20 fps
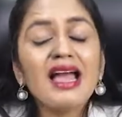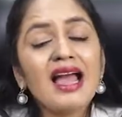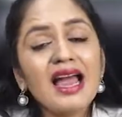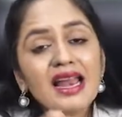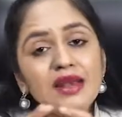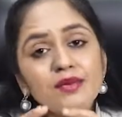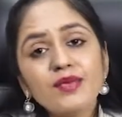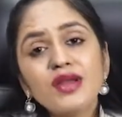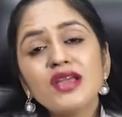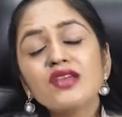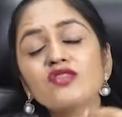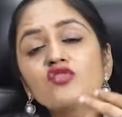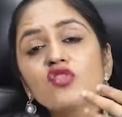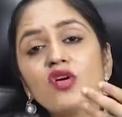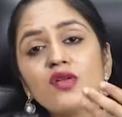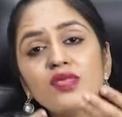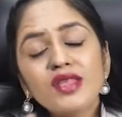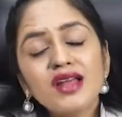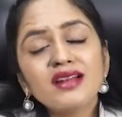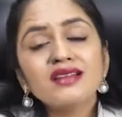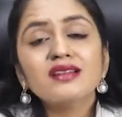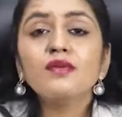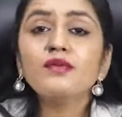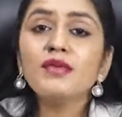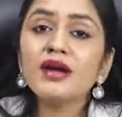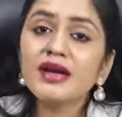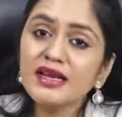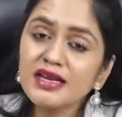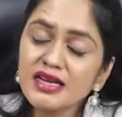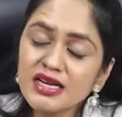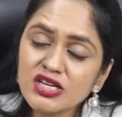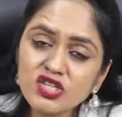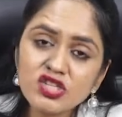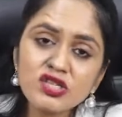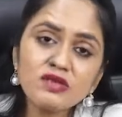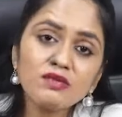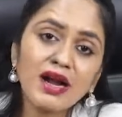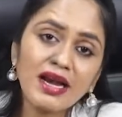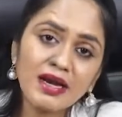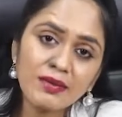And based on that, the
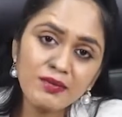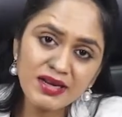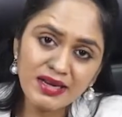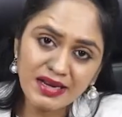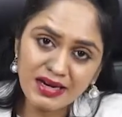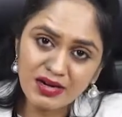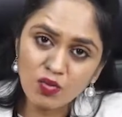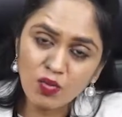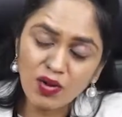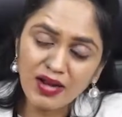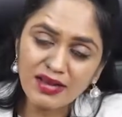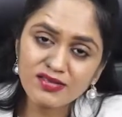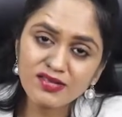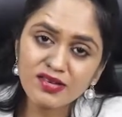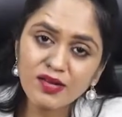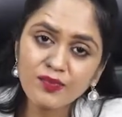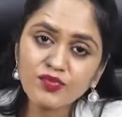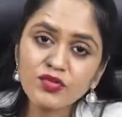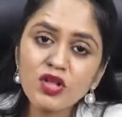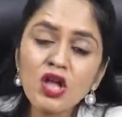medication might be advised.